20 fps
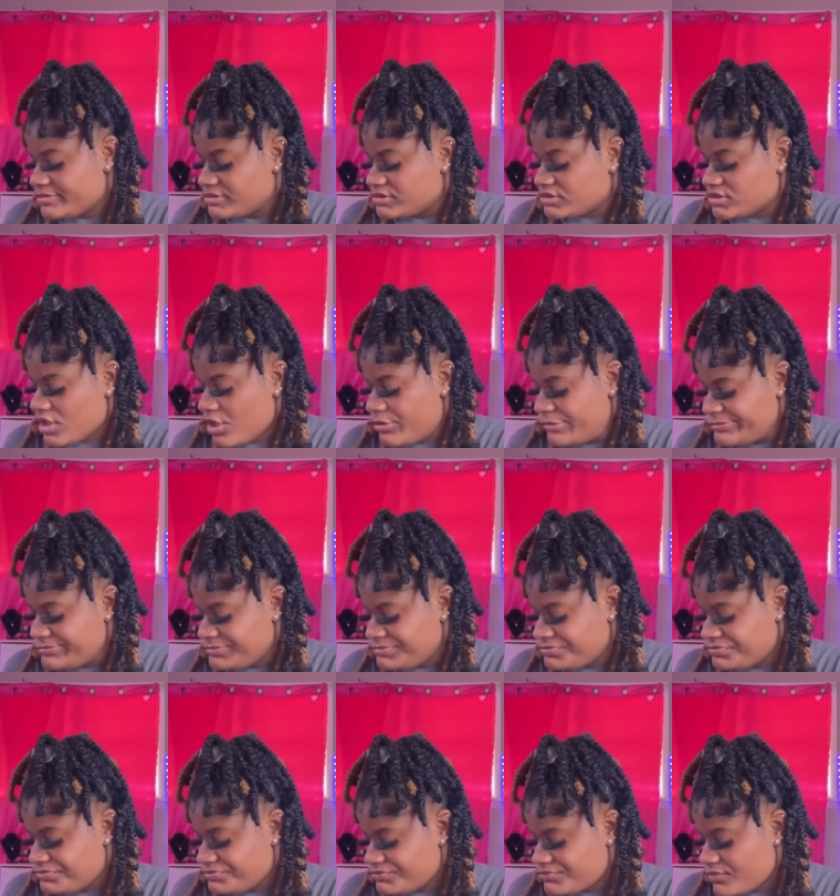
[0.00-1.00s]
So
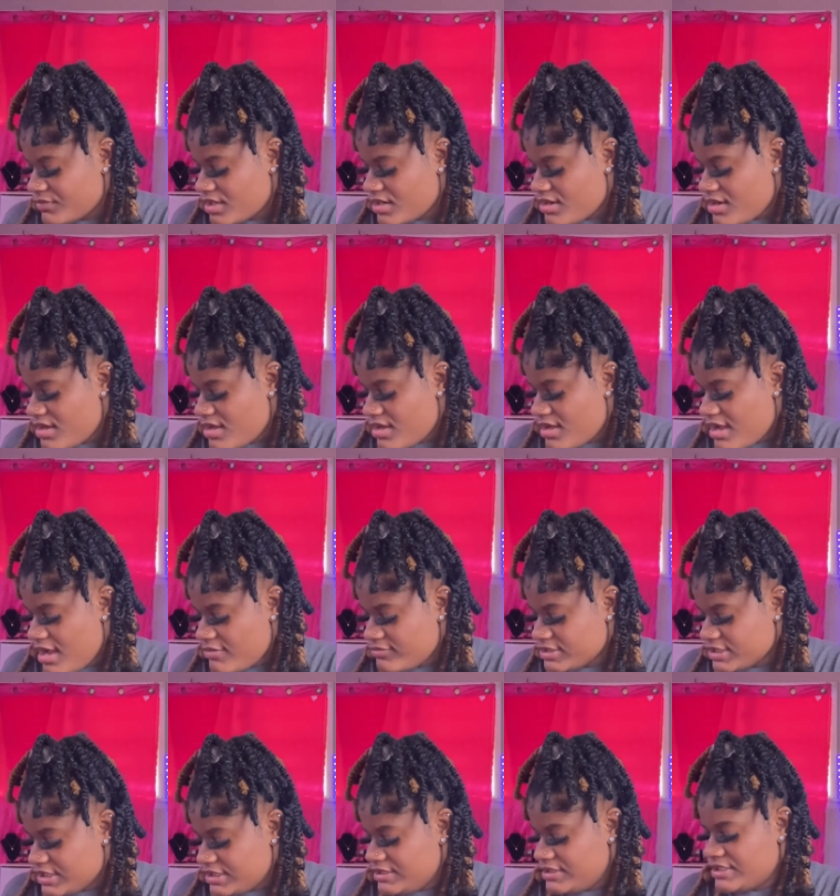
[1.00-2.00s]
I was
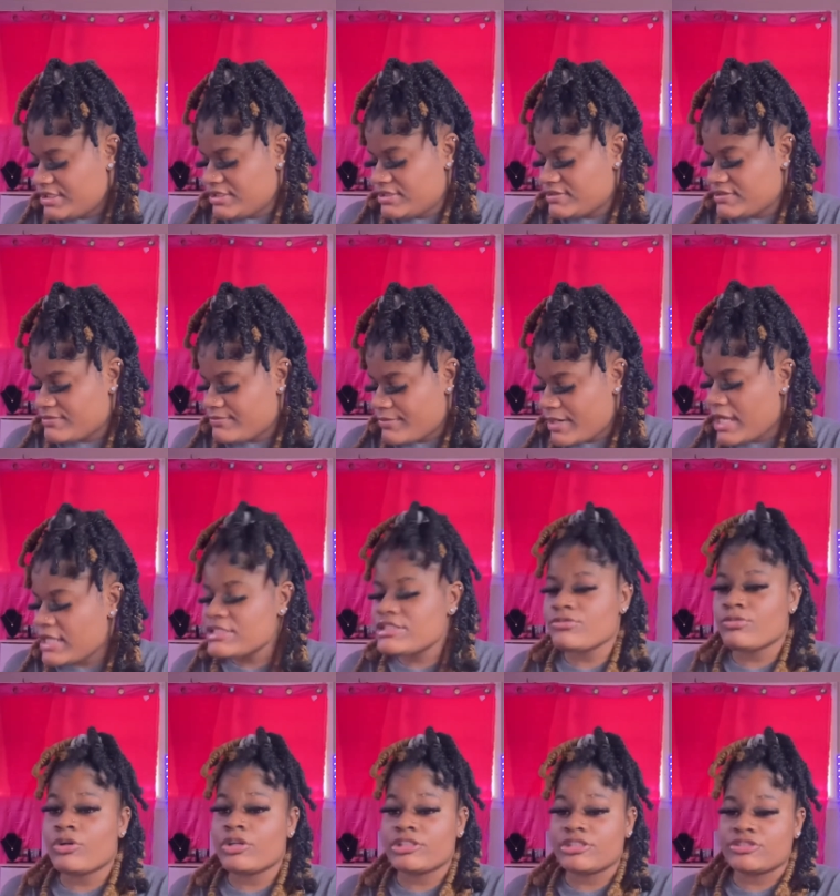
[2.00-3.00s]
getting nuggets, but I just
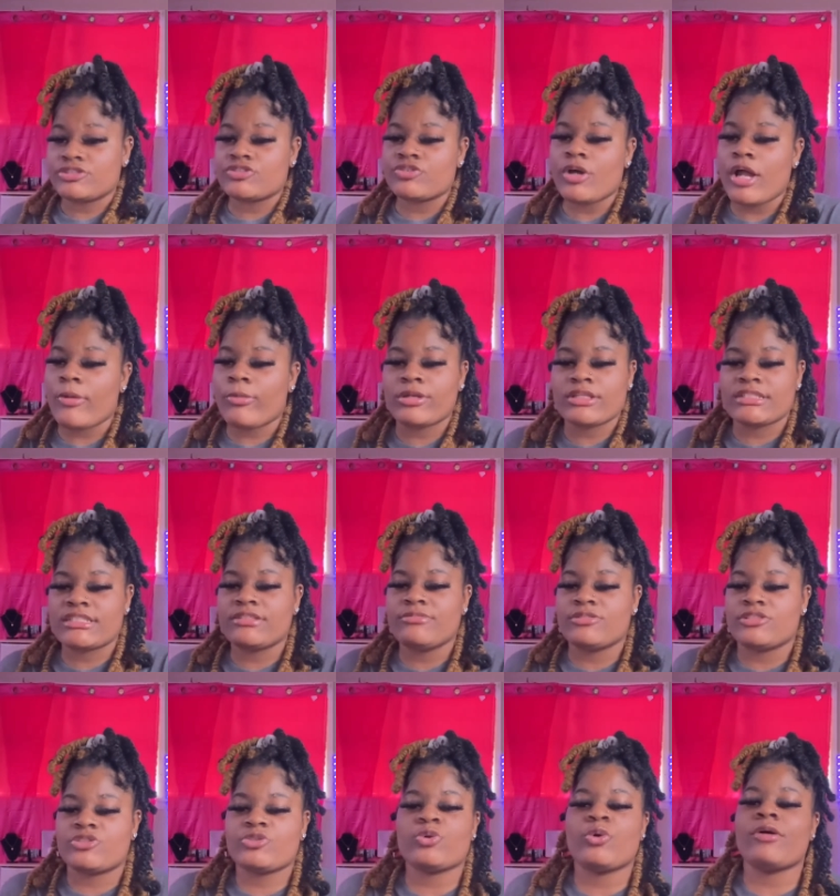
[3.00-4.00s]
wanted the toy. I want to see
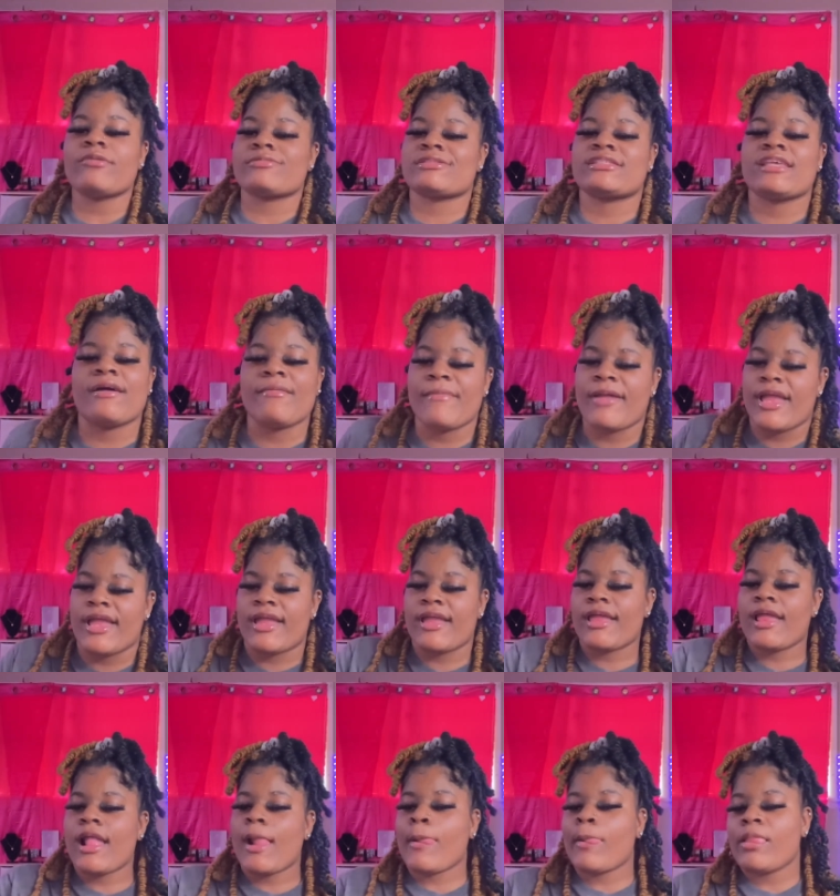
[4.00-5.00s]
the toy time
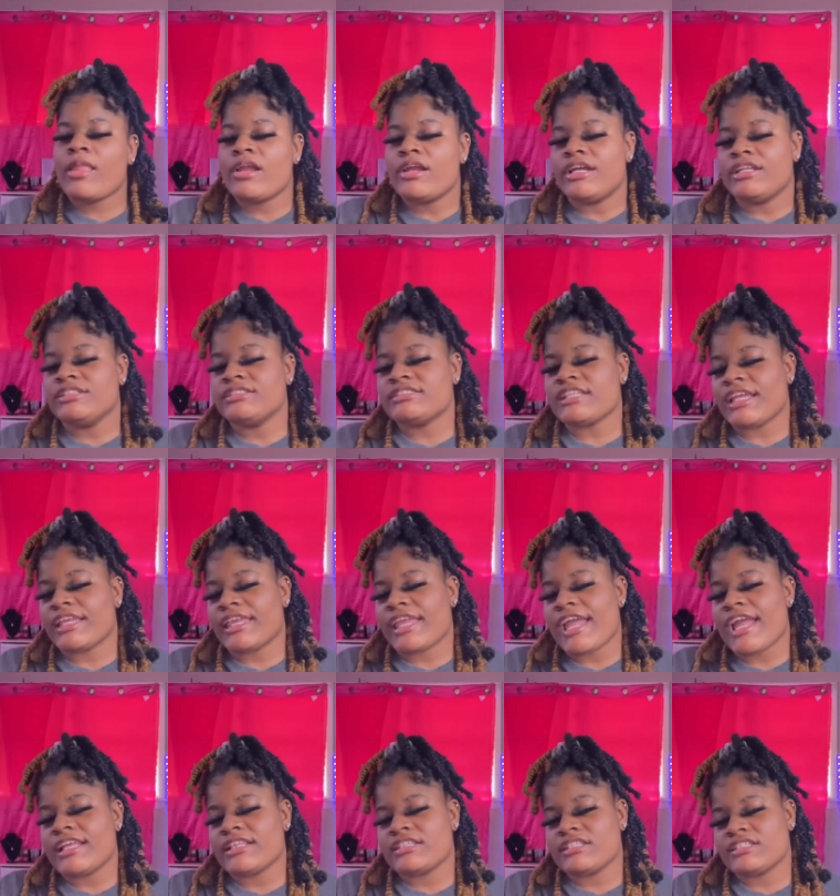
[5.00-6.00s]
And it's a
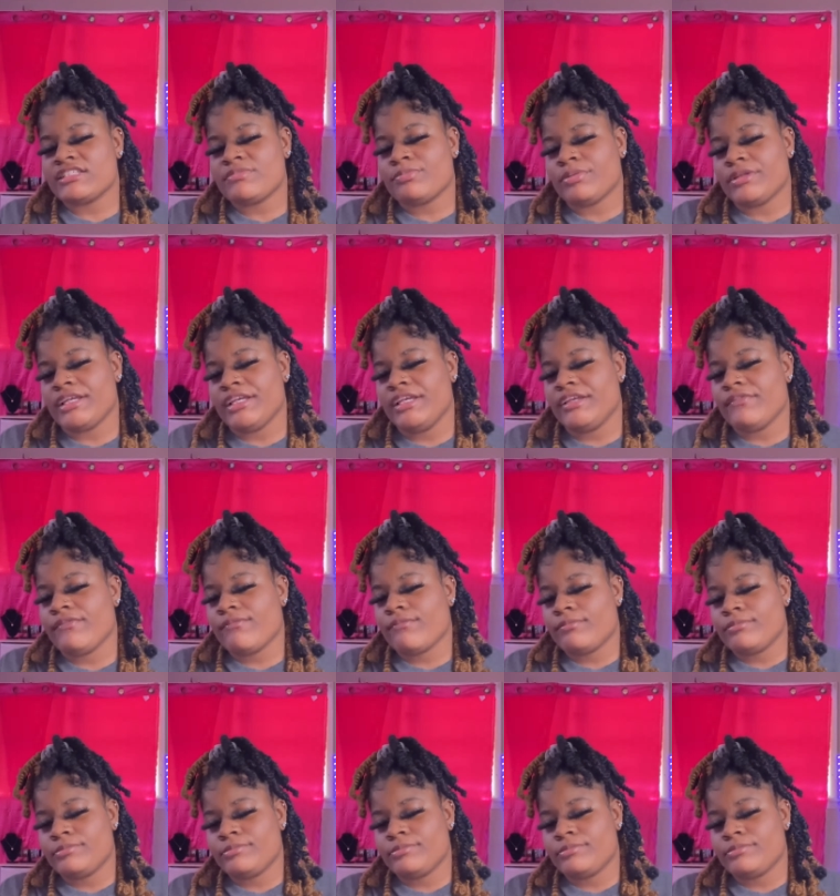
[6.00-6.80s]
cactus plant.